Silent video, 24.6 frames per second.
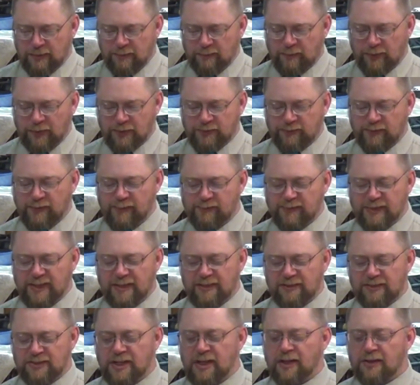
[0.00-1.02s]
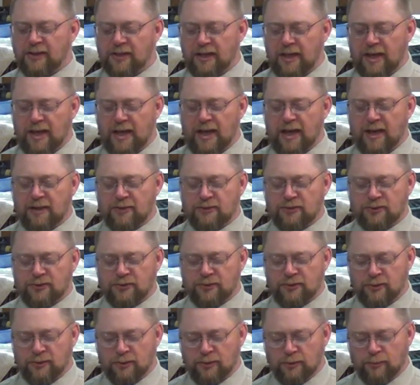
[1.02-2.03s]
Verse 15 Shall the axe